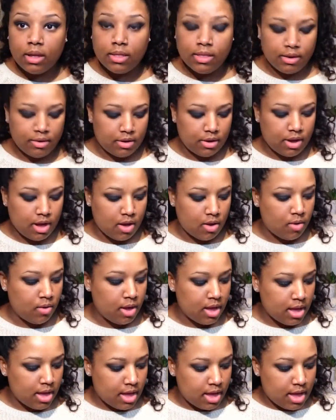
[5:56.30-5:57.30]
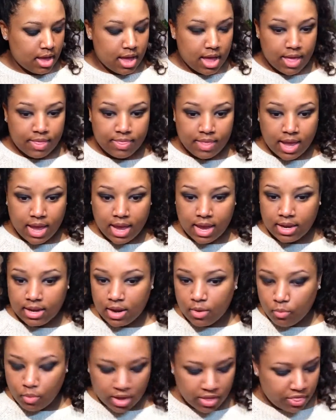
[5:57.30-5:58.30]
There you go. And
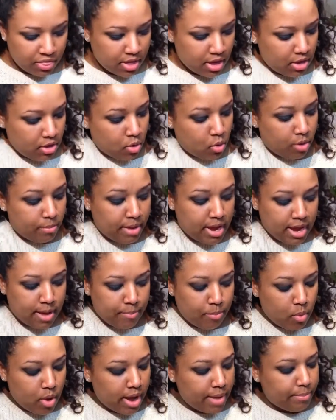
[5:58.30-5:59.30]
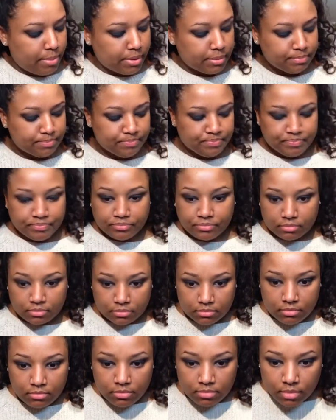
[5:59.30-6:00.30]
then with your makeup wipe,
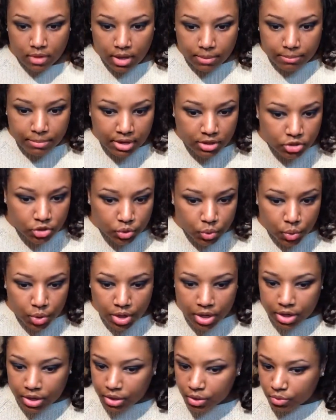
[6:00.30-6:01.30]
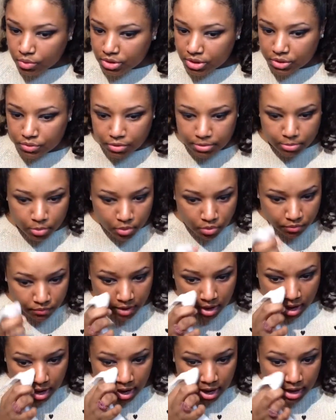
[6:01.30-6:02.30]
make sure you just remove
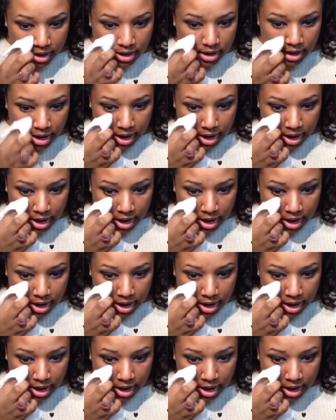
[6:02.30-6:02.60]
any